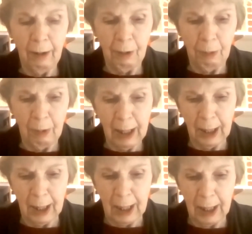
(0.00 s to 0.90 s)
the
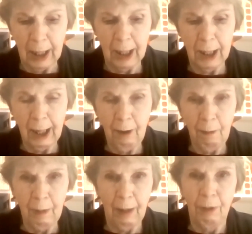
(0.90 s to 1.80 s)
resident instead
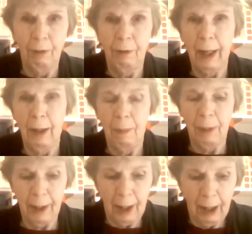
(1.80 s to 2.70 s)
of being provided
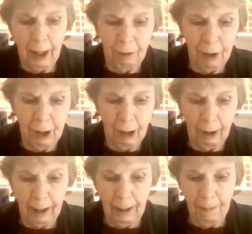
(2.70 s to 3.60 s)
by the care
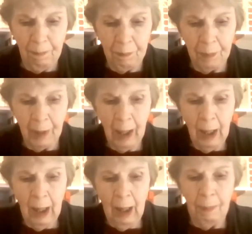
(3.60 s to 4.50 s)
facility.
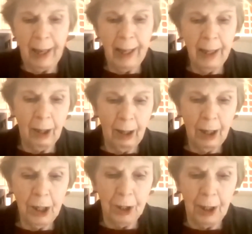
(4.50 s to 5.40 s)
By and
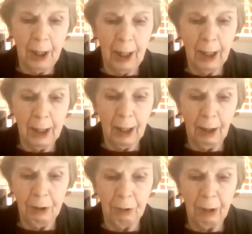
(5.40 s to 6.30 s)
large, the
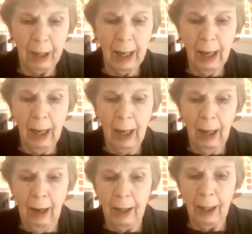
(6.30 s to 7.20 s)
DSL-3,
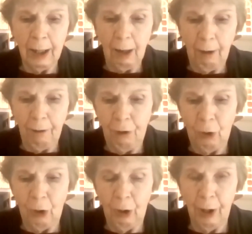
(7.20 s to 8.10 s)

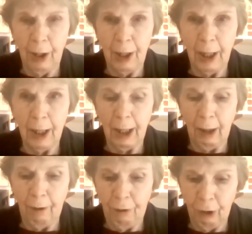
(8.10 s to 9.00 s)
DSL-4, and
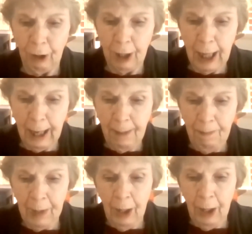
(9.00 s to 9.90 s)
DSL-4D
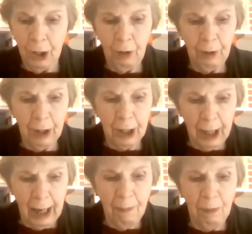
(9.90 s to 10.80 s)
serve the
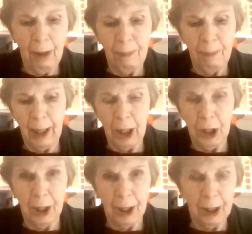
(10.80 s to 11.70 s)
same
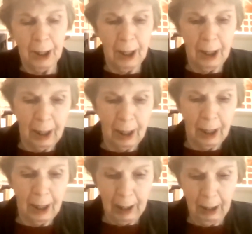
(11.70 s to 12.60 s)
population as the
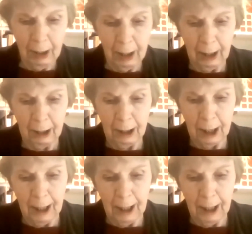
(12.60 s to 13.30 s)
continuing care centers,